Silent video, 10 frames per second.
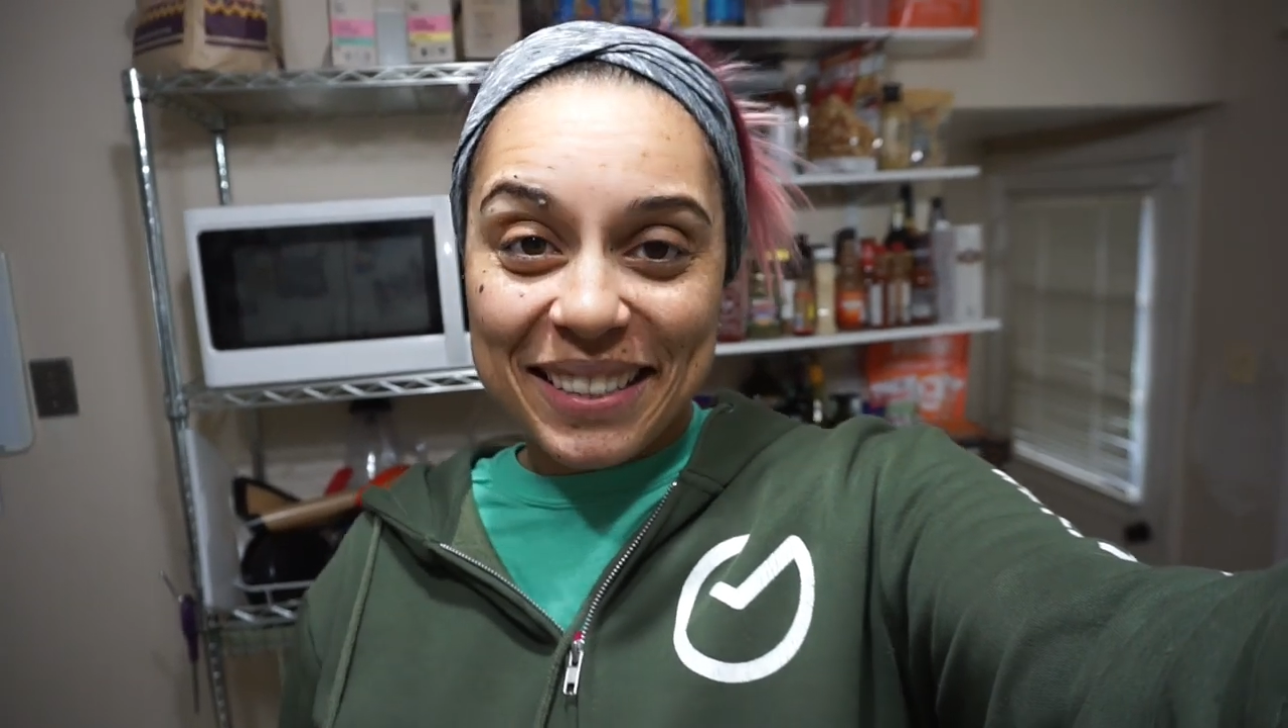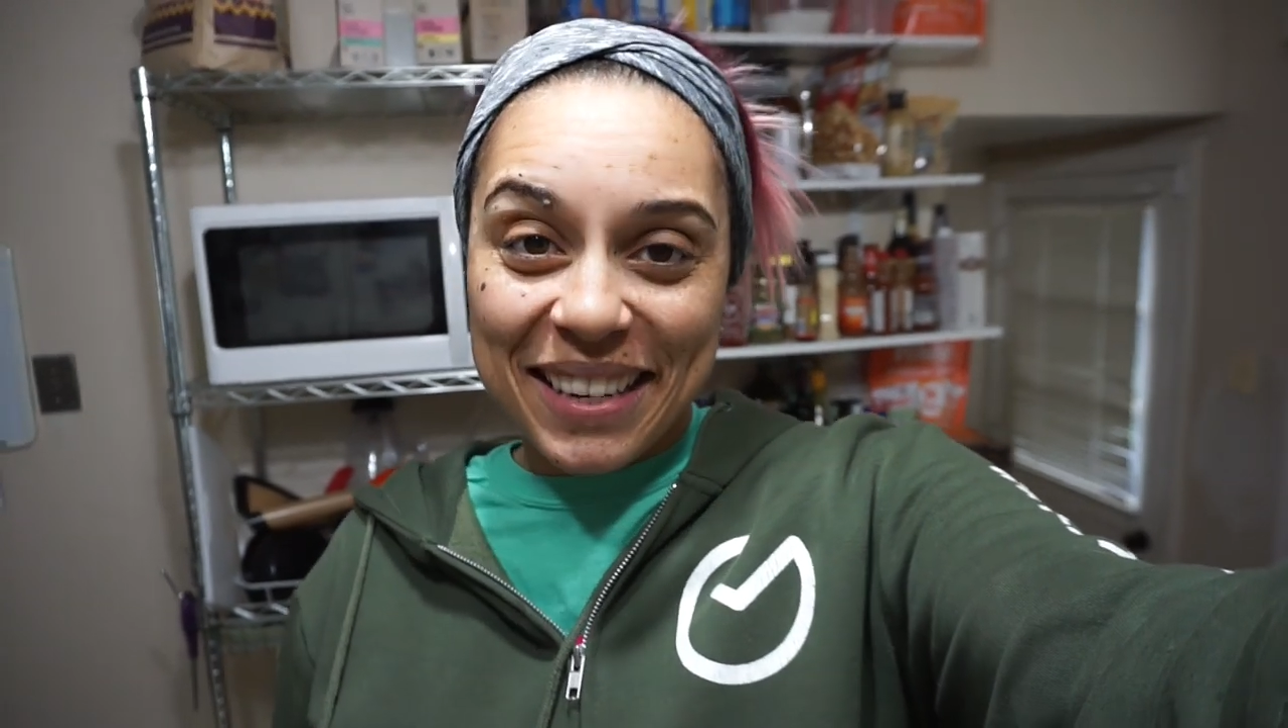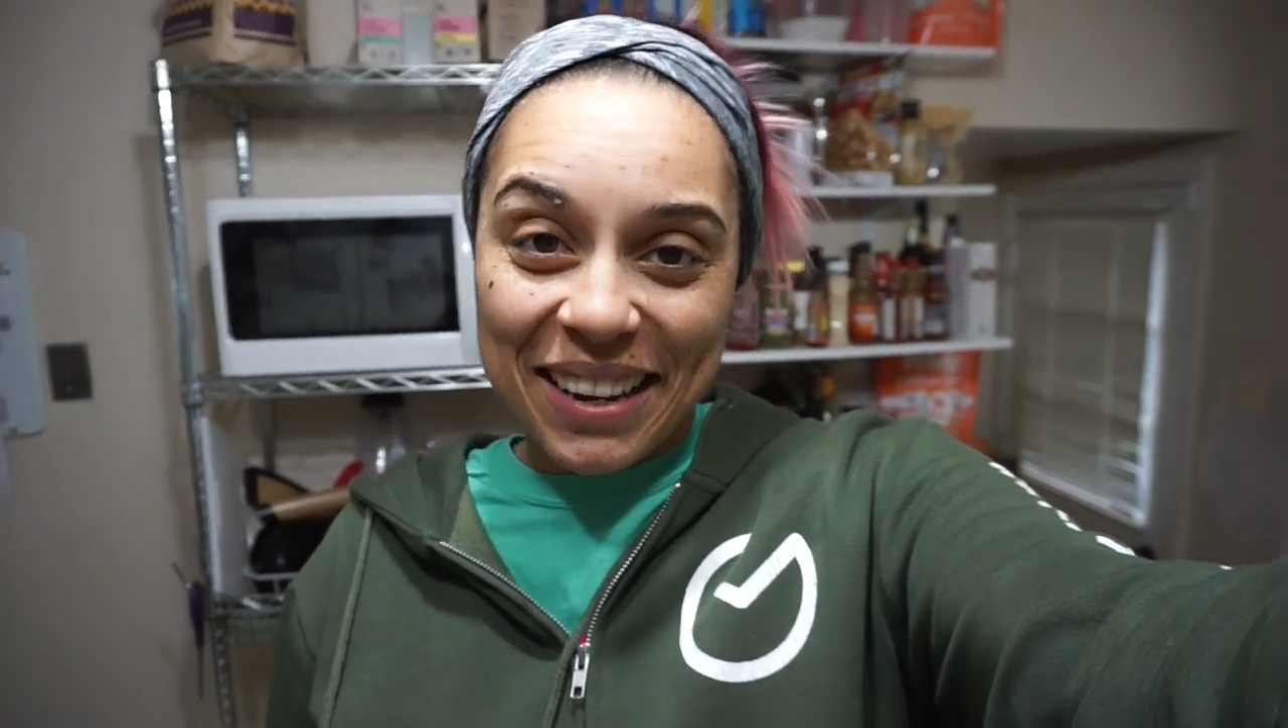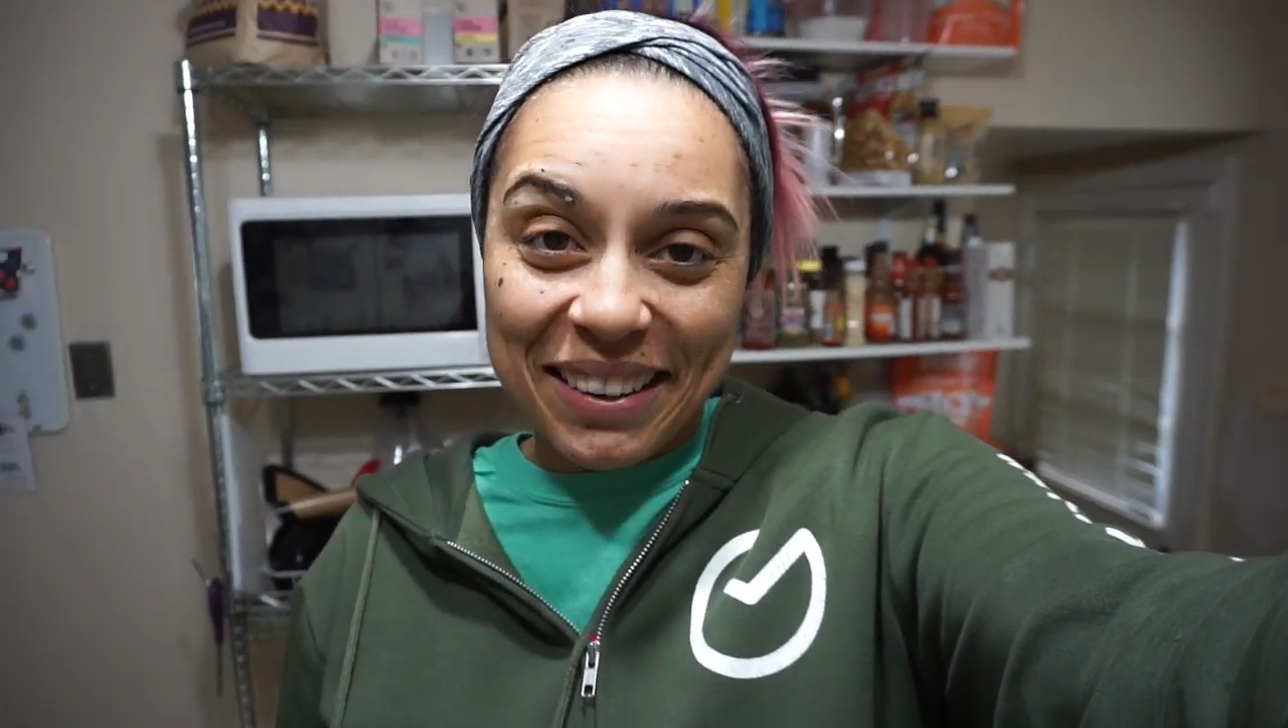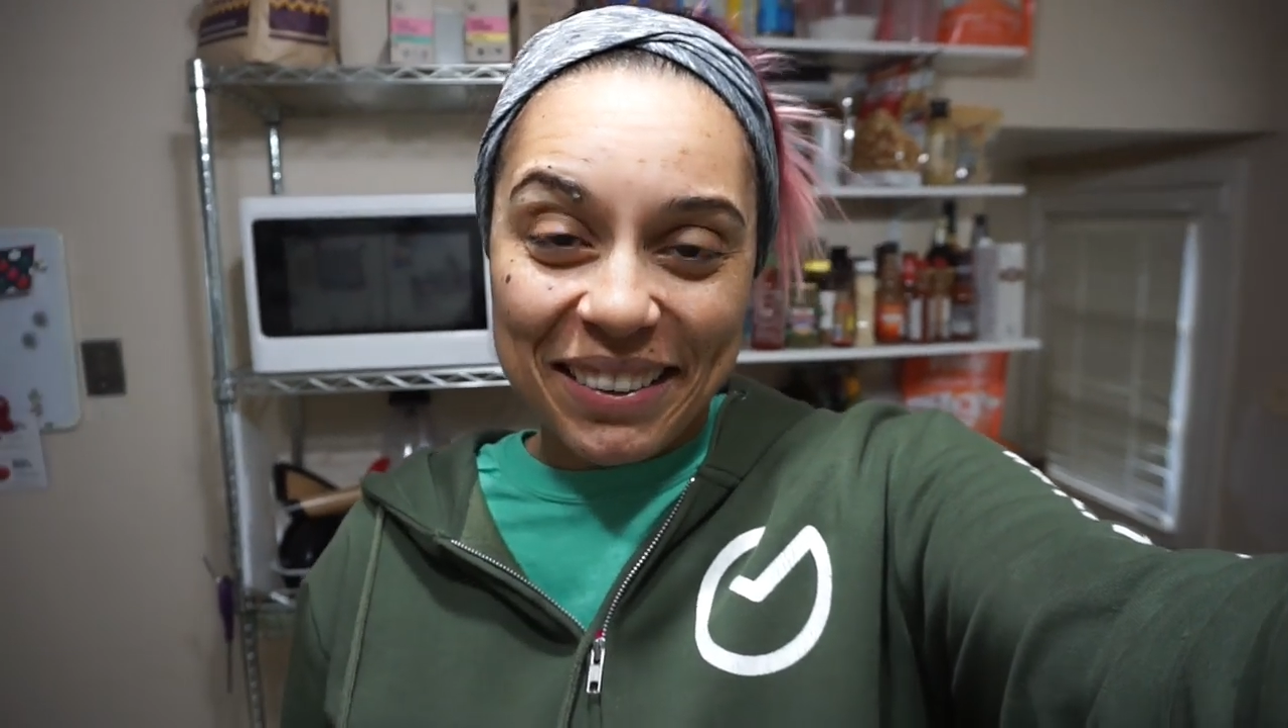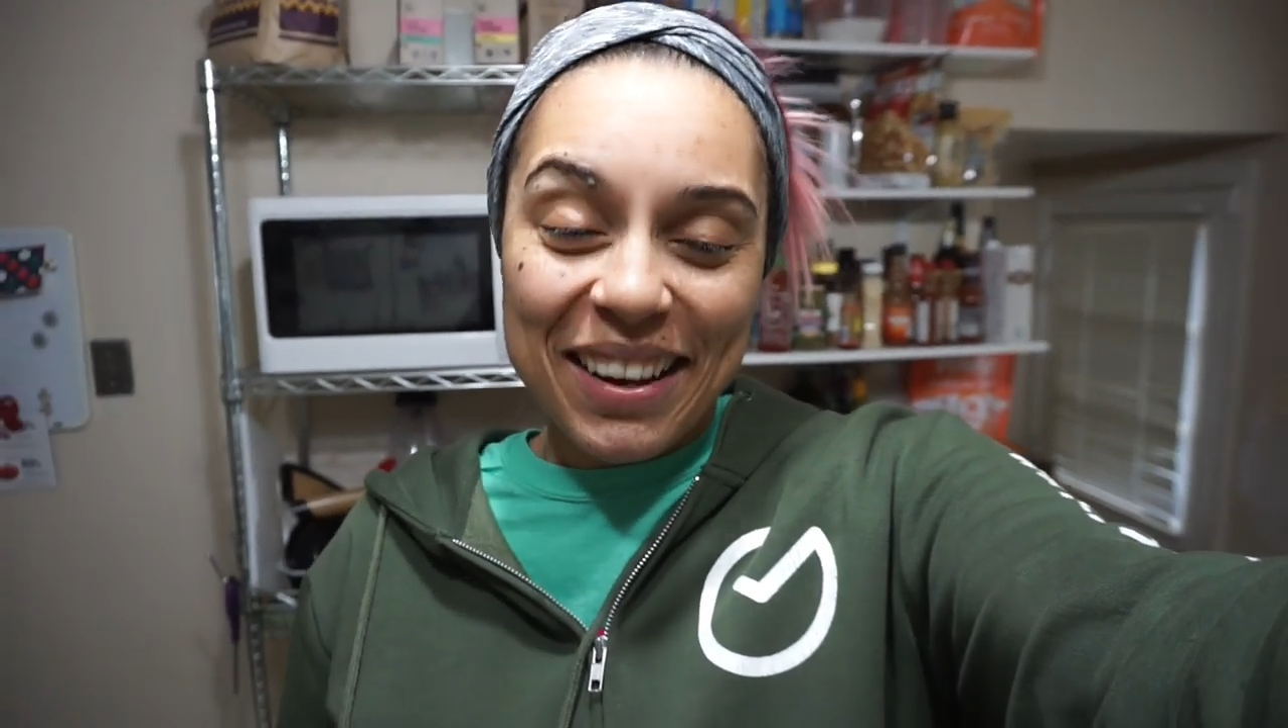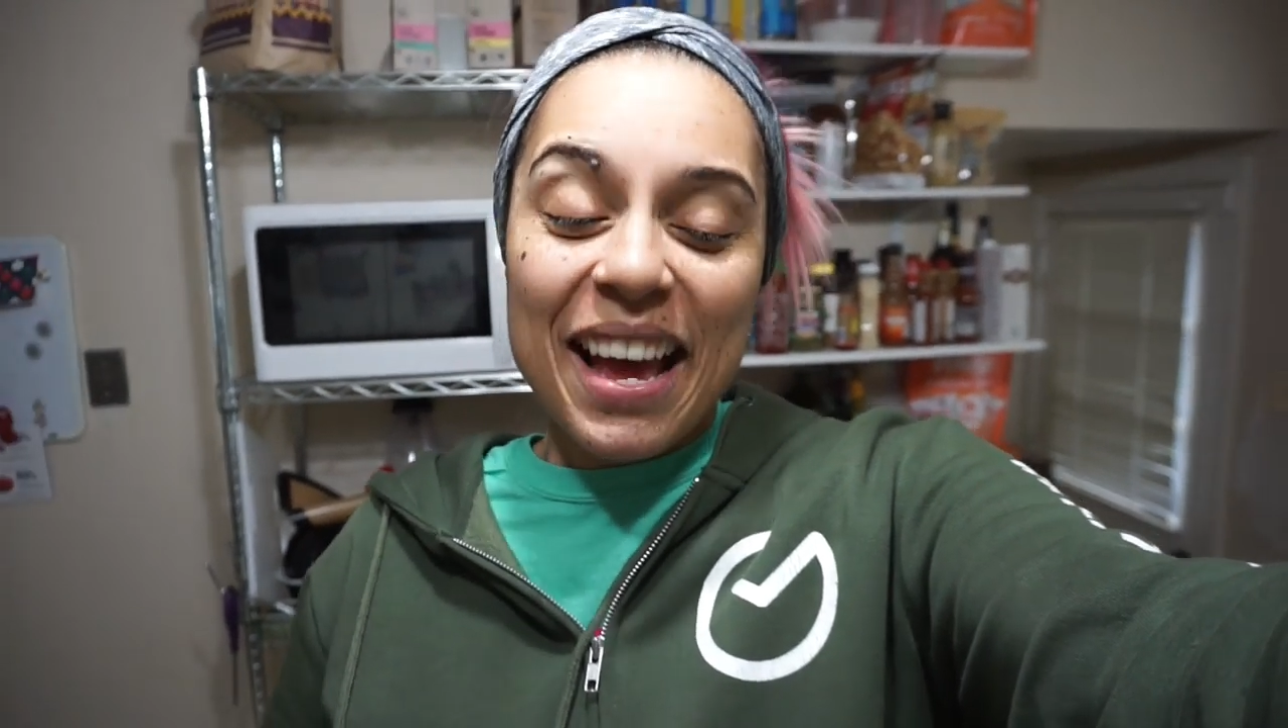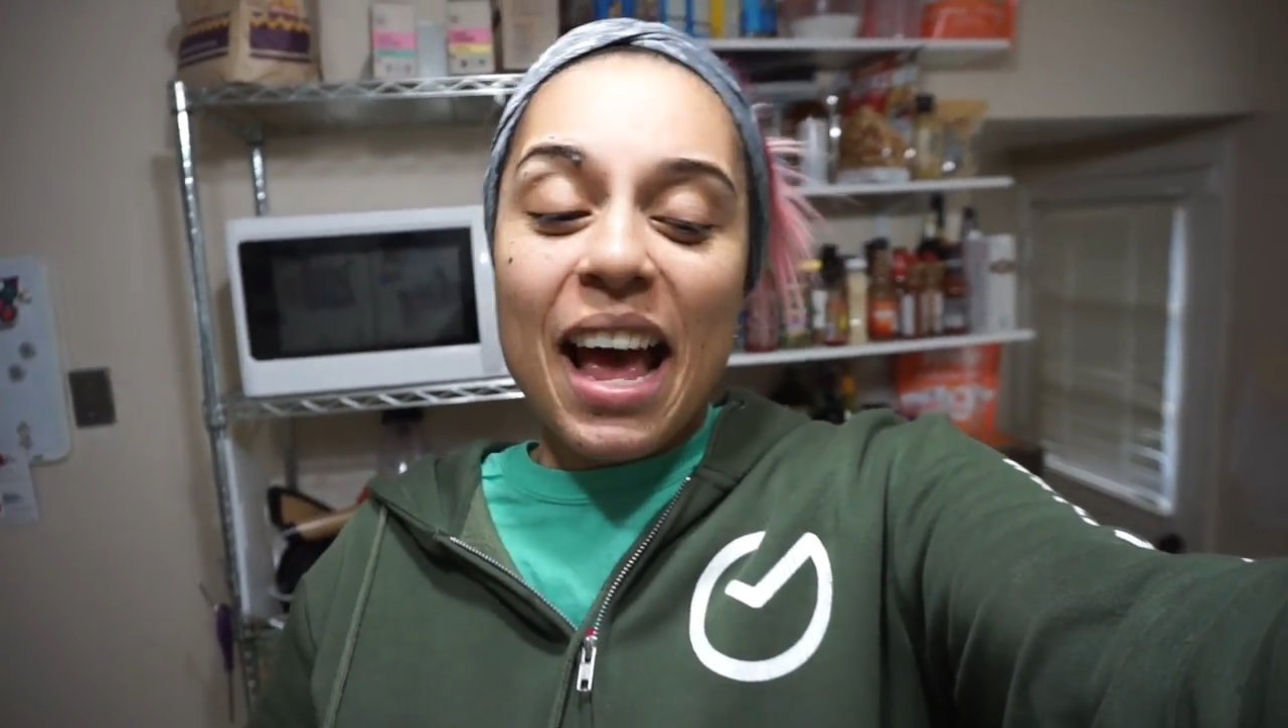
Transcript: So